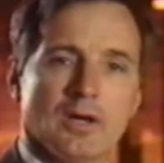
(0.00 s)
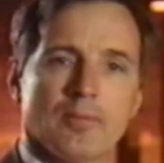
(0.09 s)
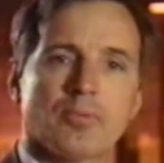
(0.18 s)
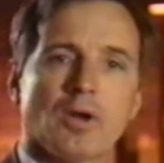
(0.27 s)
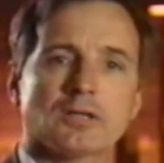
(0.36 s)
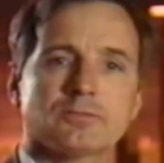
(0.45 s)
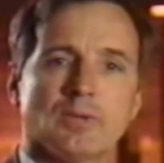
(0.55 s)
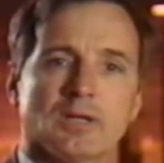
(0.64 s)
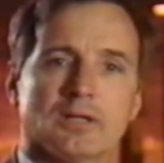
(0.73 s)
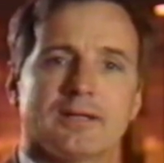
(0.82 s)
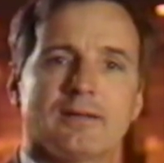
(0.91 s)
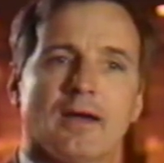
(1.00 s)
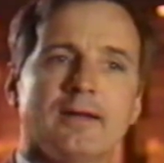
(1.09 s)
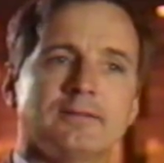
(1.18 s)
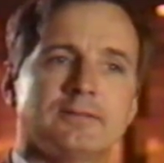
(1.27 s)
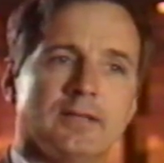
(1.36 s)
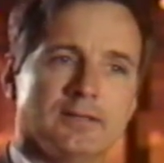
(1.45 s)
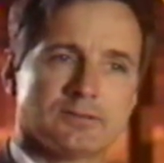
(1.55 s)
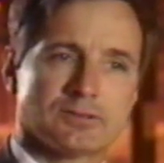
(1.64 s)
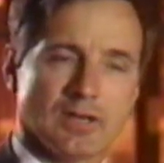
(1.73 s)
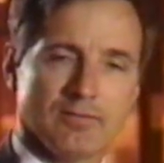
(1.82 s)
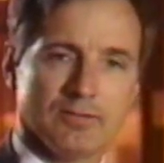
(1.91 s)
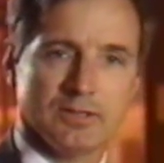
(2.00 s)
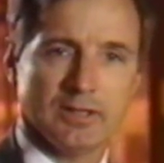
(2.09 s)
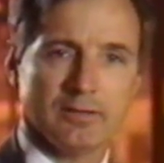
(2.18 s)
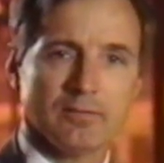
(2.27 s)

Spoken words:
approximately 1970.